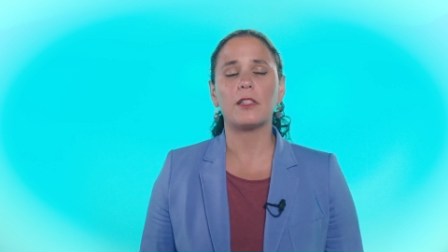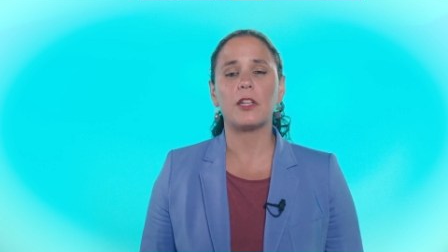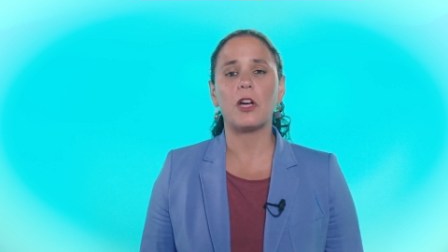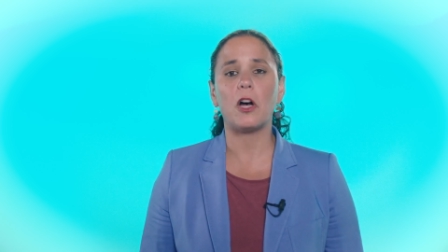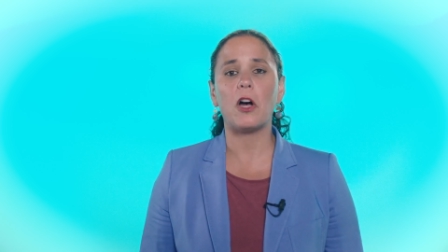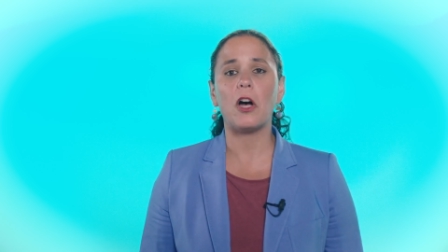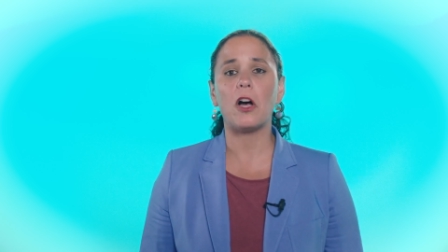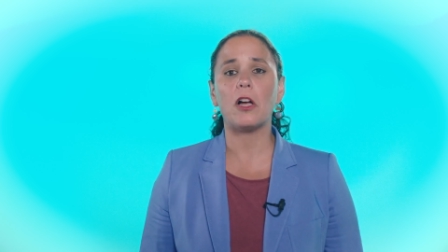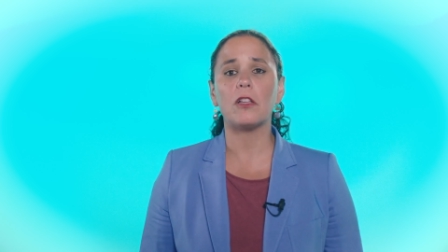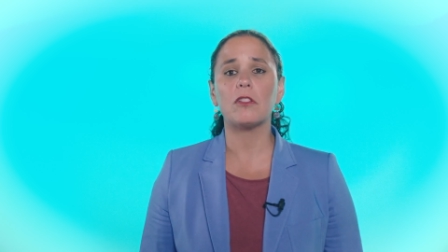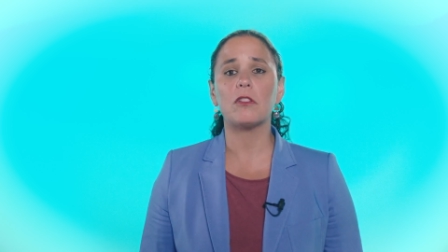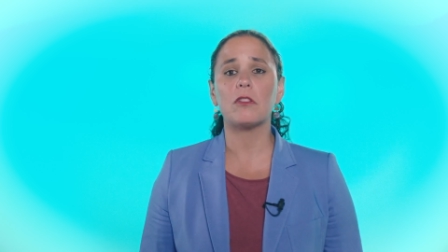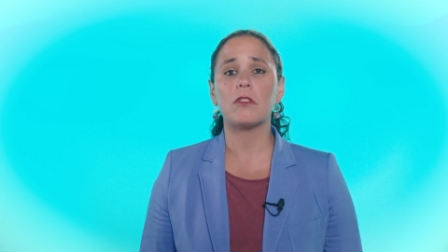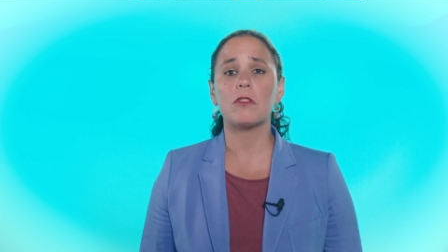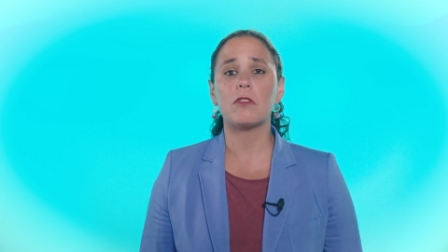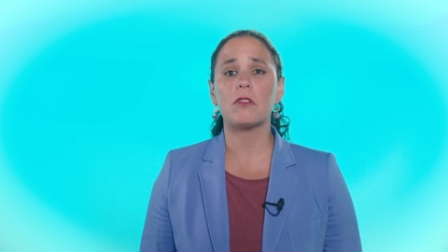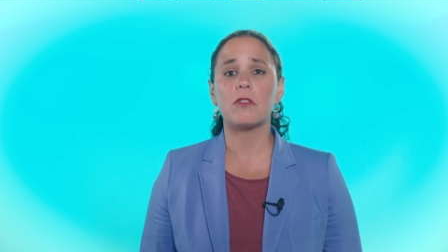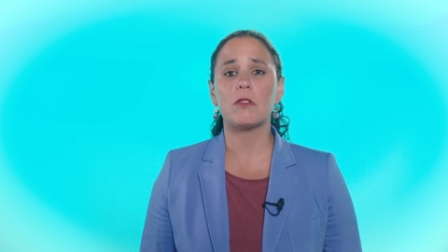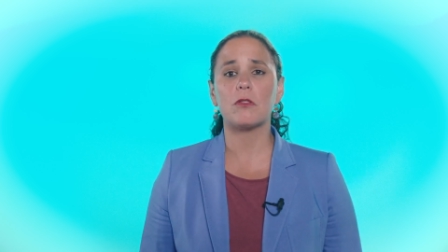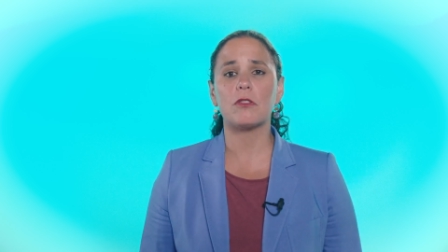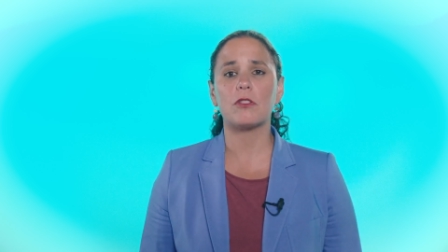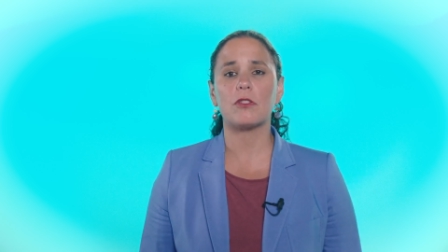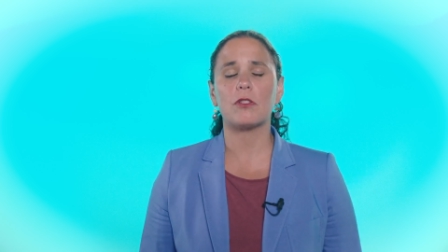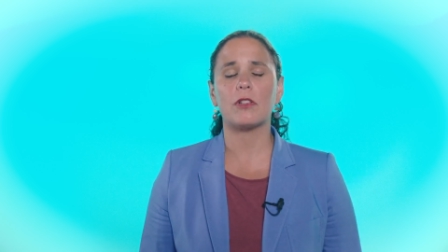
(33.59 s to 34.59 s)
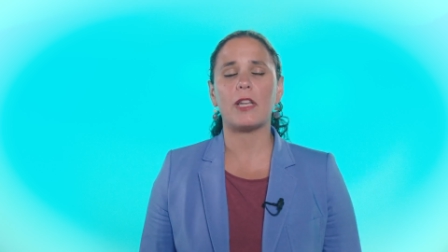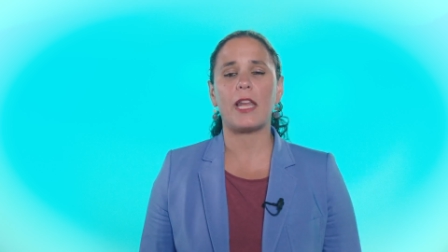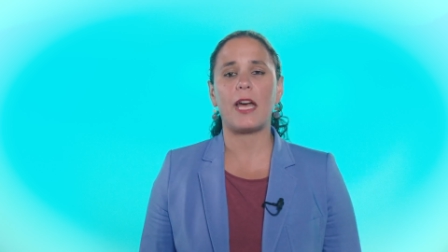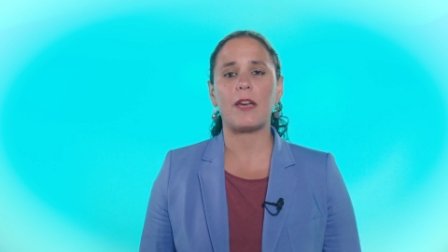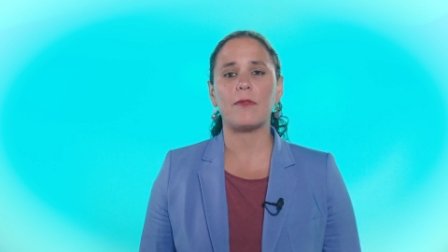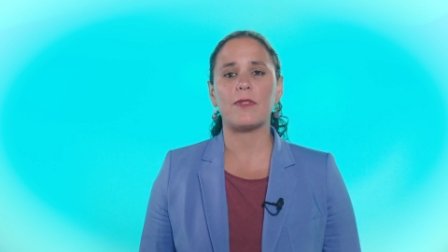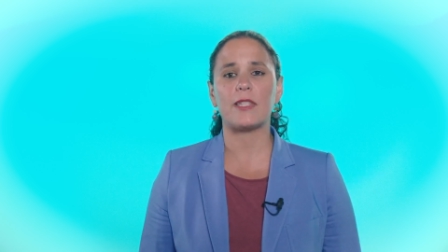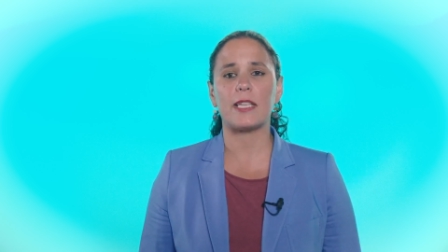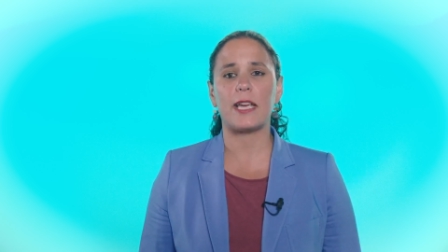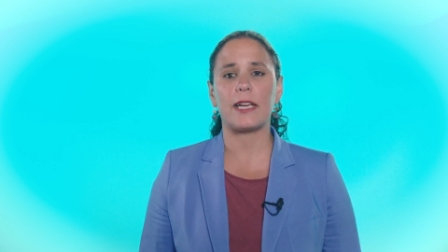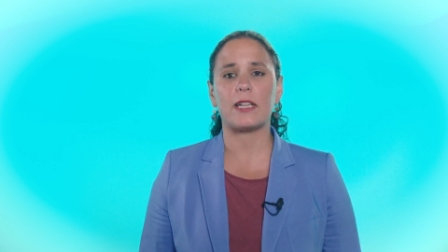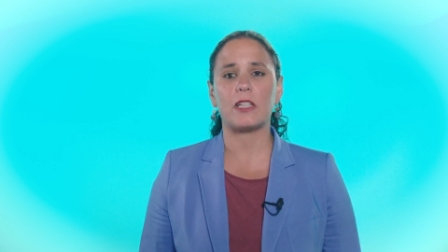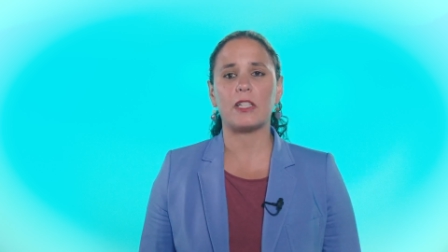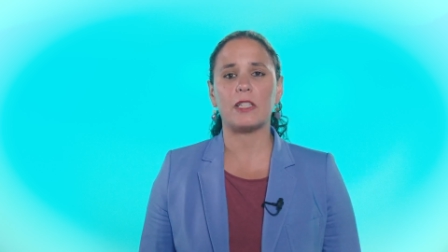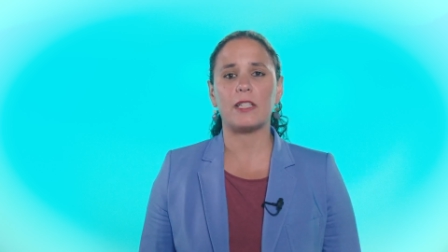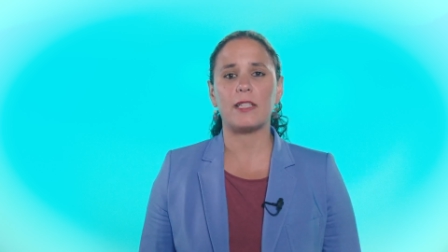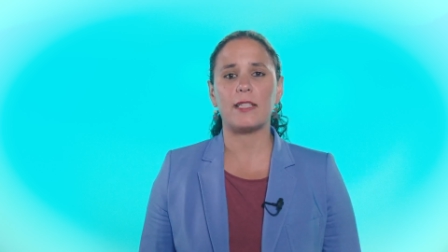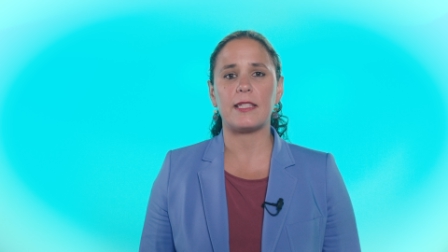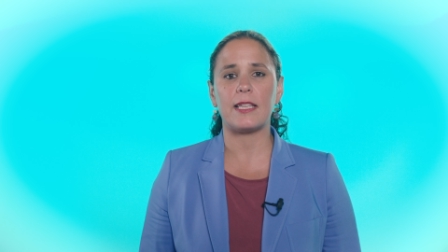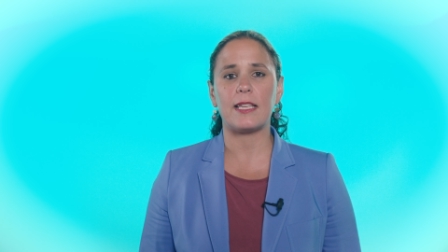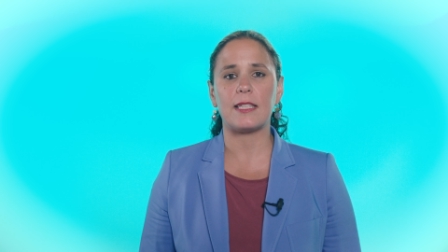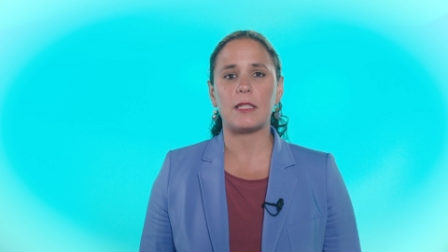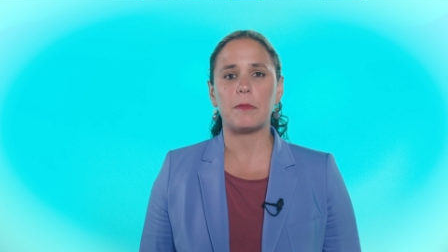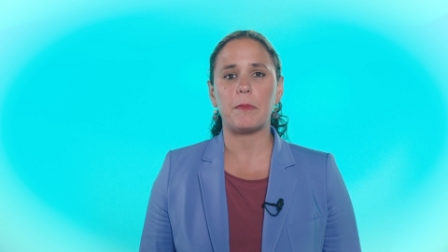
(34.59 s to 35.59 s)
called social life cycle
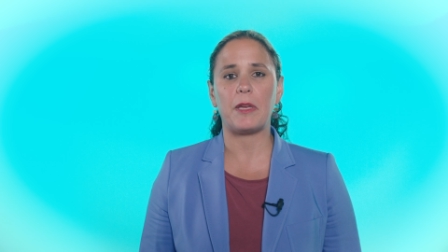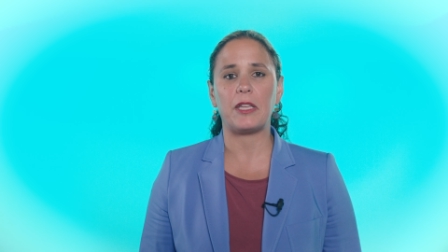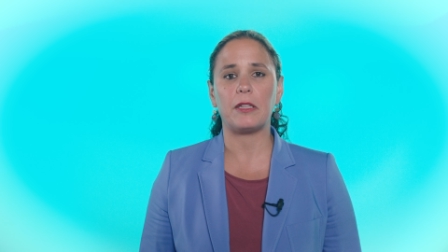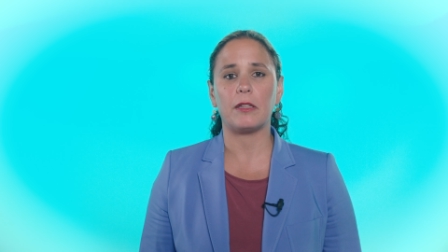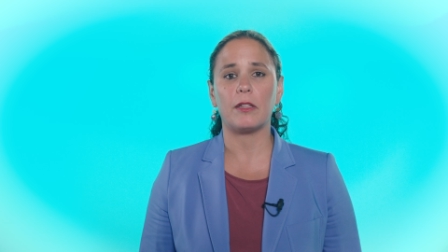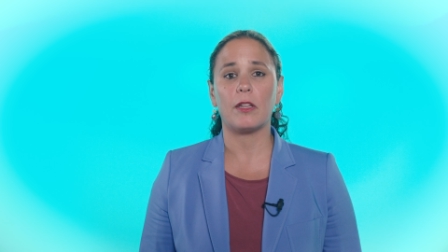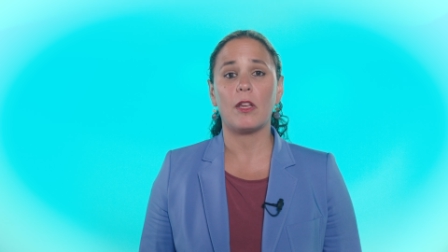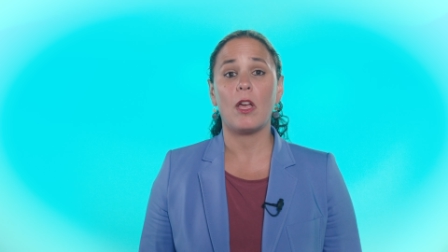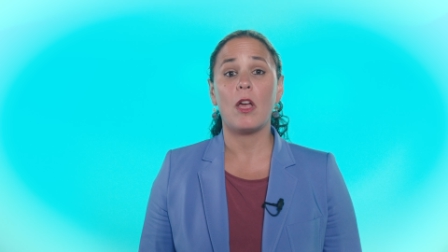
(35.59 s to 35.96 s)
assessment,